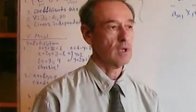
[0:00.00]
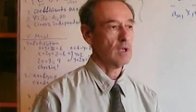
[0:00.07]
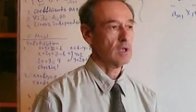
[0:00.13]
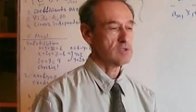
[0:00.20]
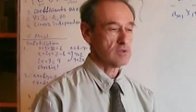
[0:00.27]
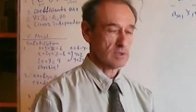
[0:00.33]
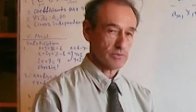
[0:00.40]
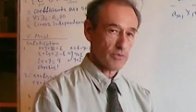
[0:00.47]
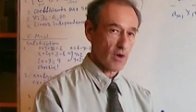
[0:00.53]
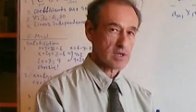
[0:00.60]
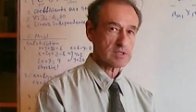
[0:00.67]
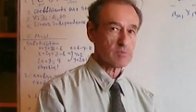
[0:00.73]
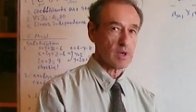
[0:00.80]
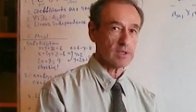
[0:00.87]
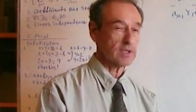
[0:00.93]
So the first
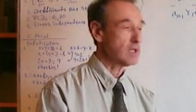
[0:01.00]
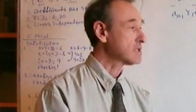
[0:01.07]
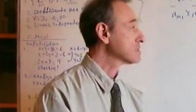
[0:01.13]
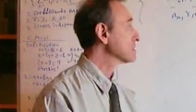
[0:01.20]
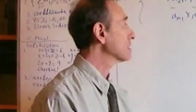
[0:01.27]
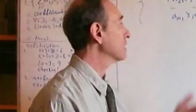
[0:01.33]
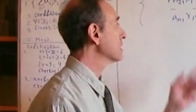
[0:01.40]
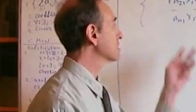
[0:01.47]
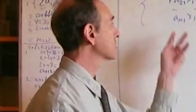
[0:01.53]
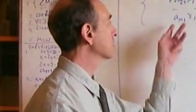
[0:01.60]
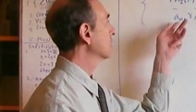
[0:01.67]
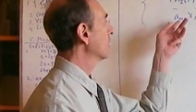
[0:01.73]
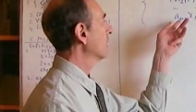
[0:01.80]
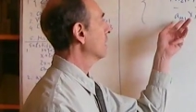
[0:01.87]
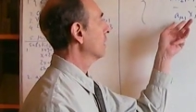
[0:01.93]
one is at least
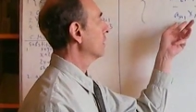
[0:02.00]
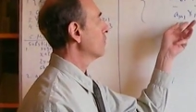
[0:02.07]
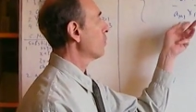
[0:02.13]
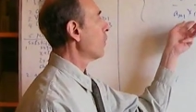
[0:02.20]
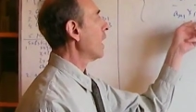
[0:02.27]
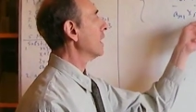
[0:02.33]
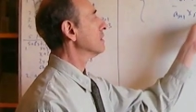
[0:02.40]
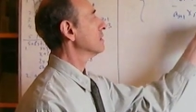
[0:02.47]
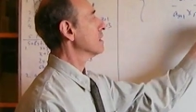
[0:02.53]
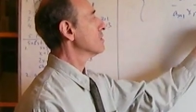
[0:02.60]
one